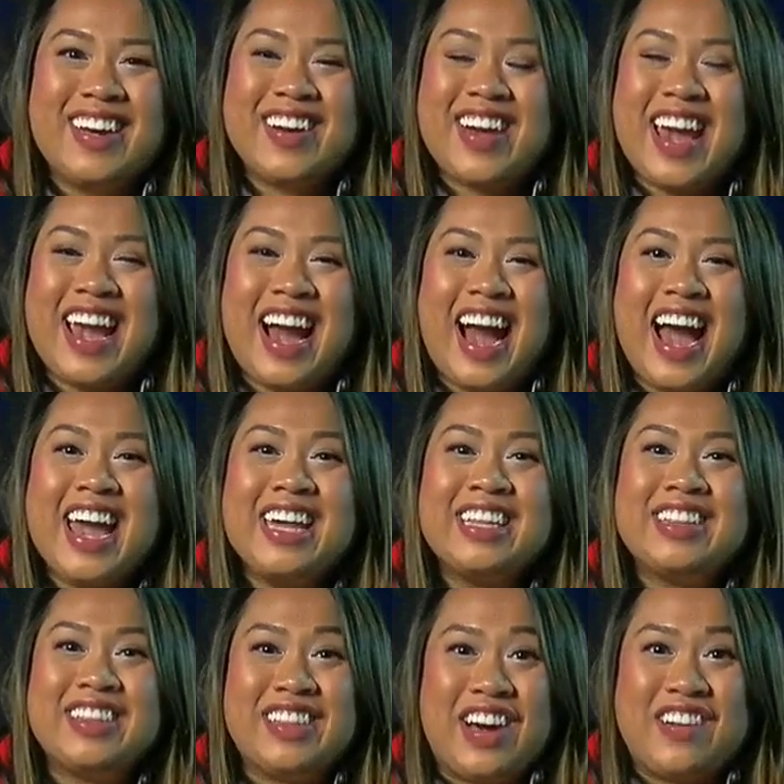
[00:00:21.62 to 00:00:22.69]
Okay, I
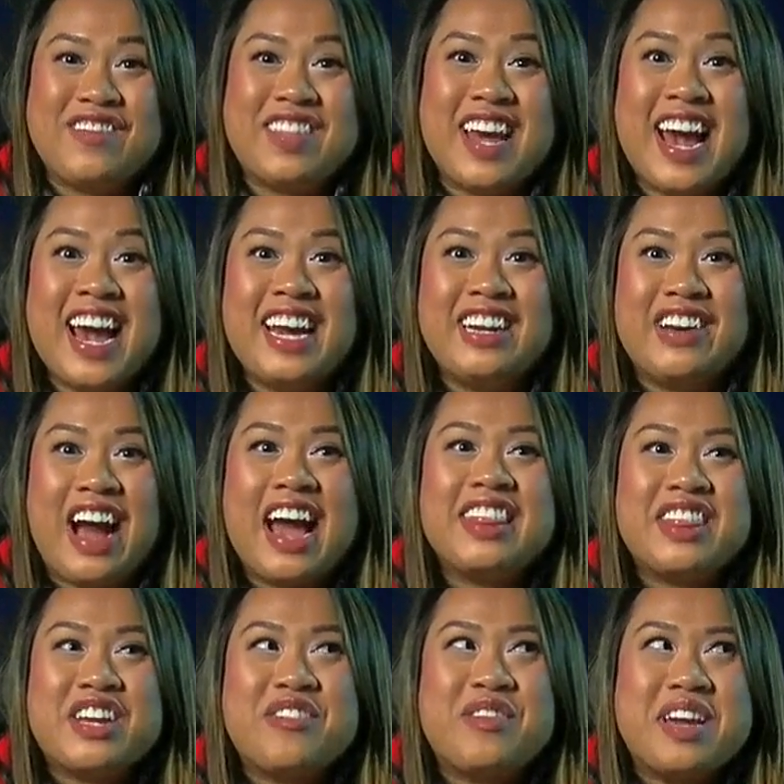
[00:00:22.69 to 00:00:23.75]
love that.
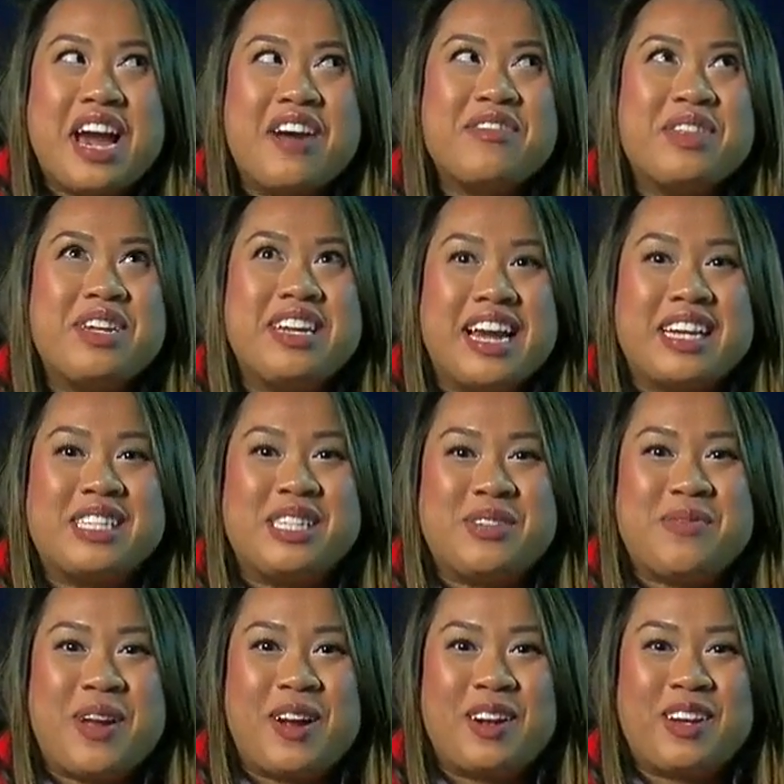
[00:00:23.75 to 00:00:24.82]
I think we have the next
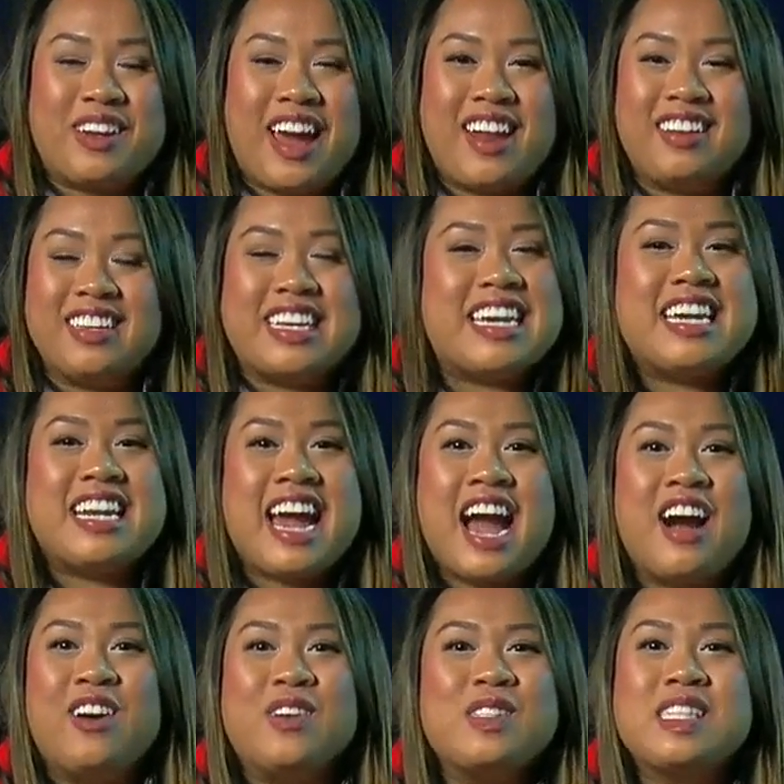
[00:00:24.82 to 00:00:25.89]
American Idol
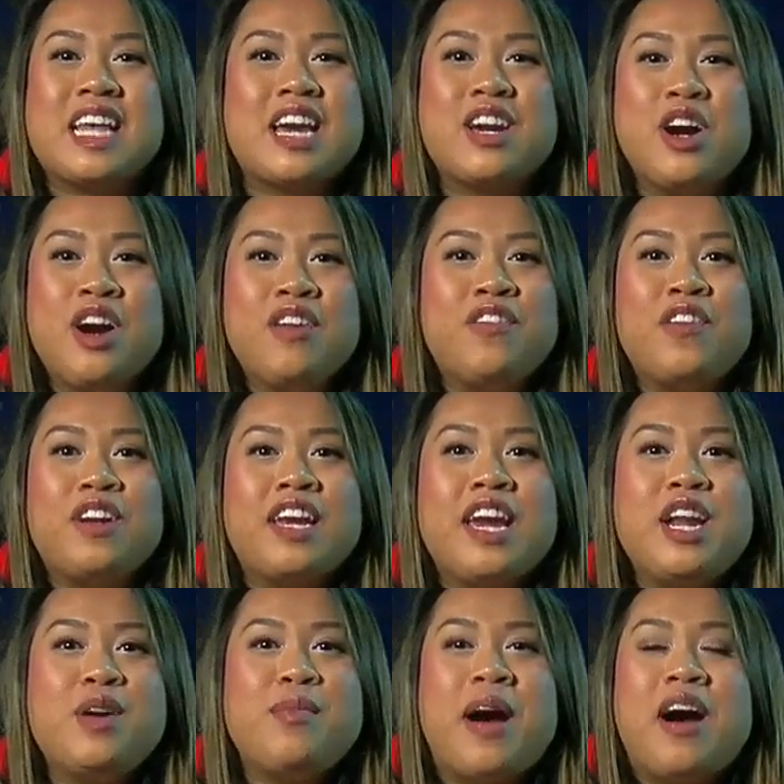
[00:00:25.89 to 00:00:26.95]
in-house. Like,
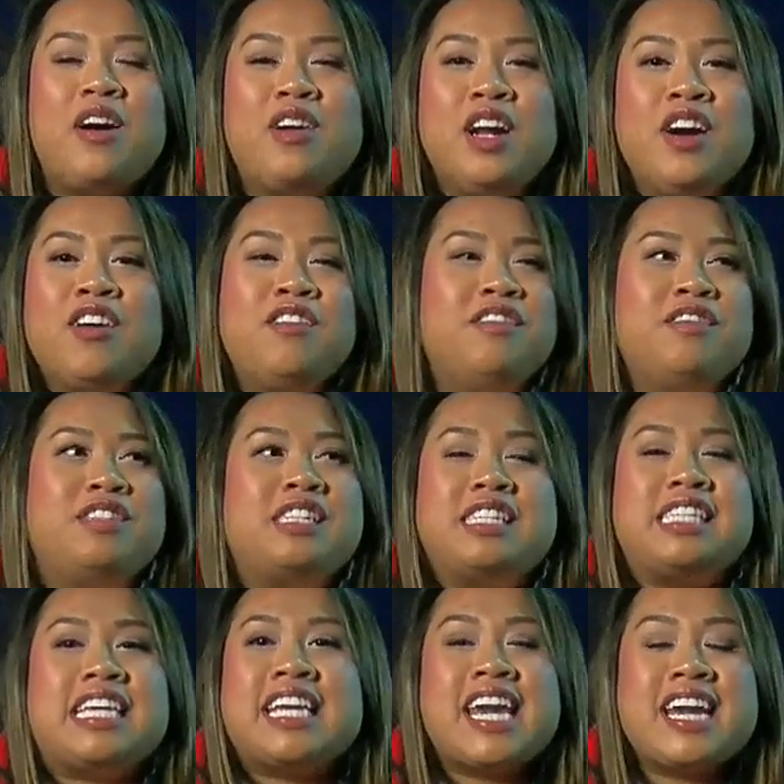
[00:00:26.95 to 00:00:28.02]
forget about
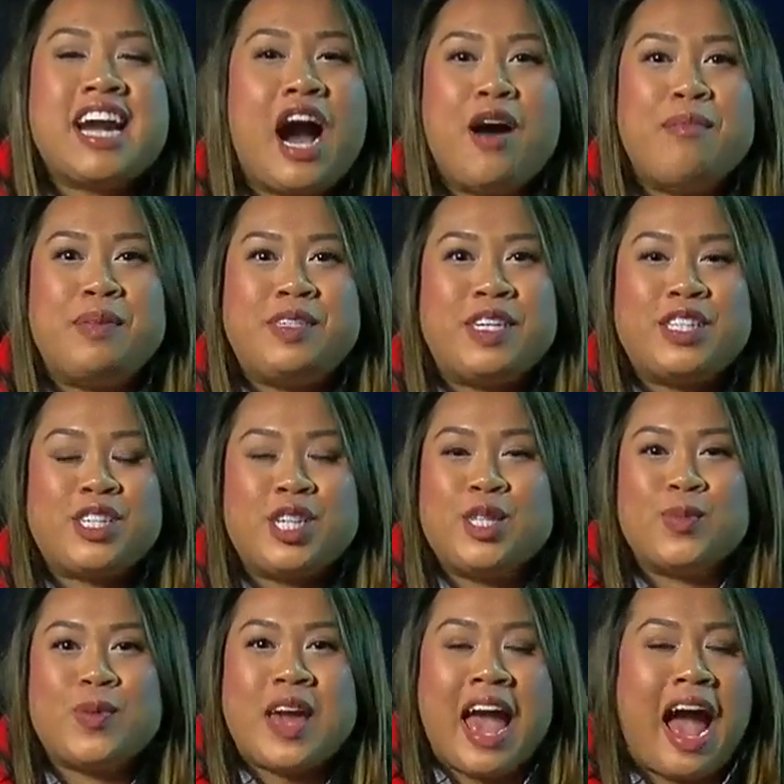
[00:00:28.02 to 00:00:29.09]
singing
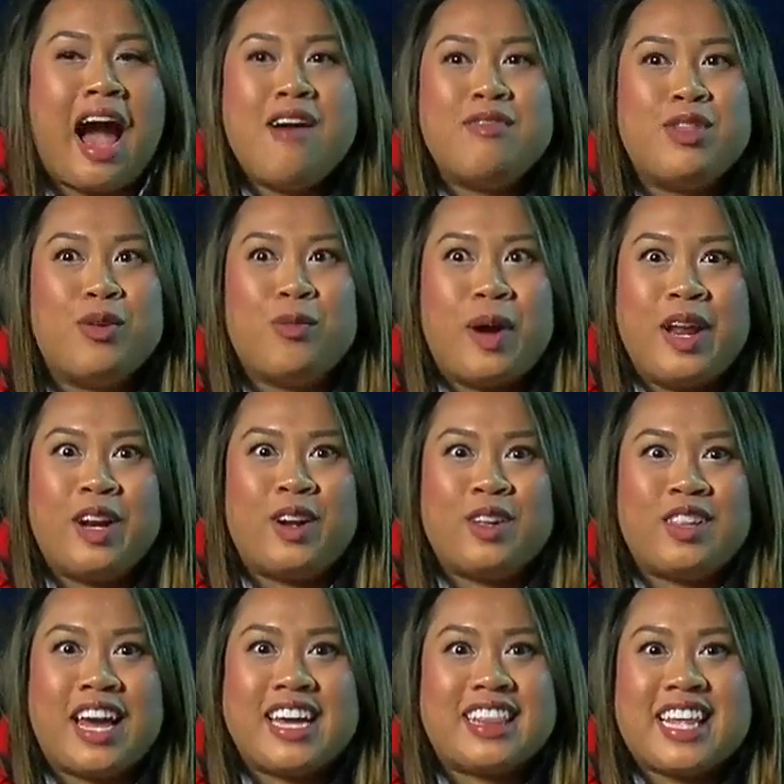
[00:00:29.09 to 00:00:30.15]
competitions. We have the
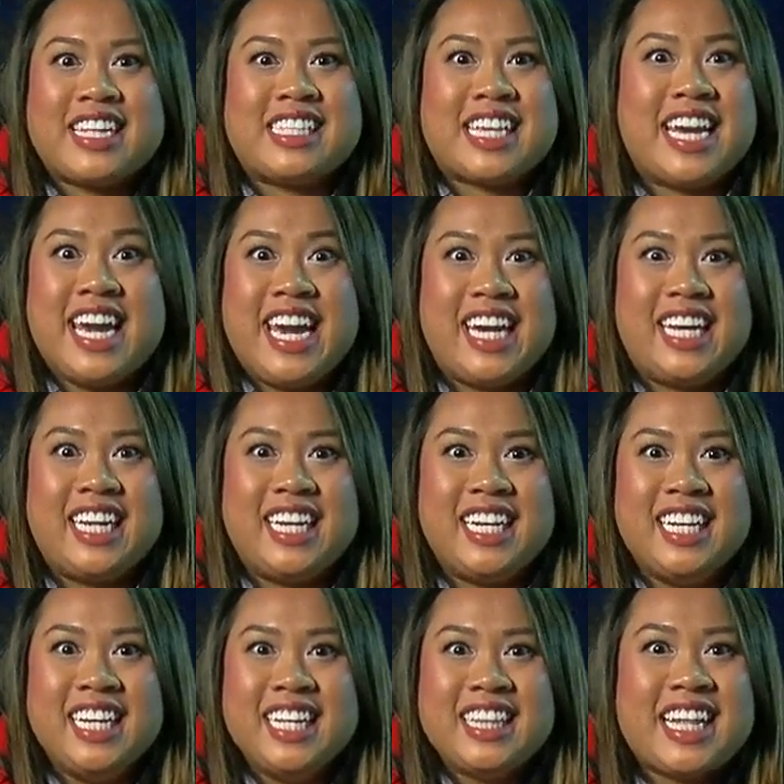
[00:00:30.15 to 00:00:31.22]
winner. Like, that's it.
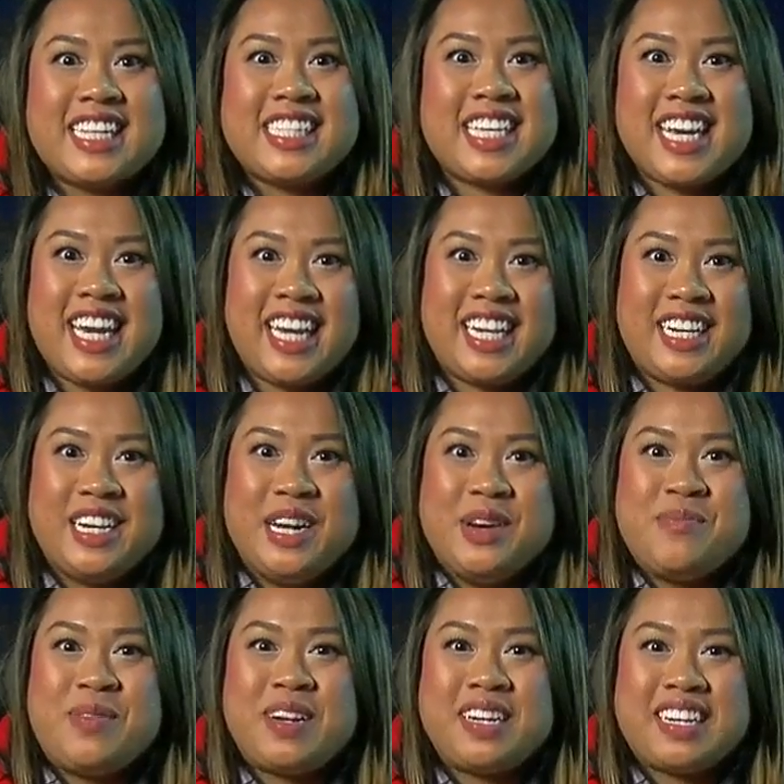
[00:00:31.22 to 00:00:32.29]
That's it.
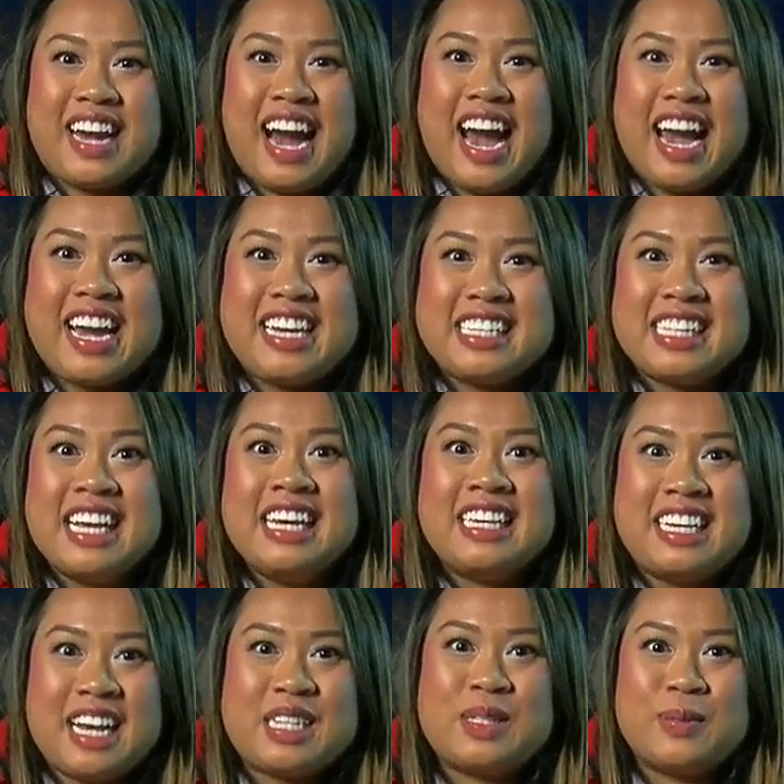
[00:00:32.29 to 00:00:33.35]
But guys,
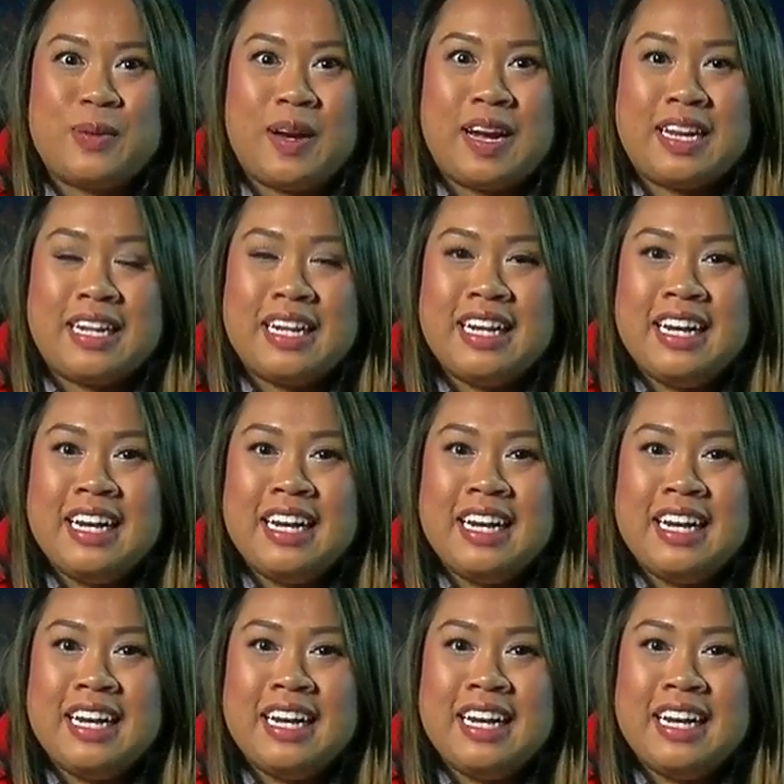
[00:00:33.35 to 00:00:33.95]
guess what?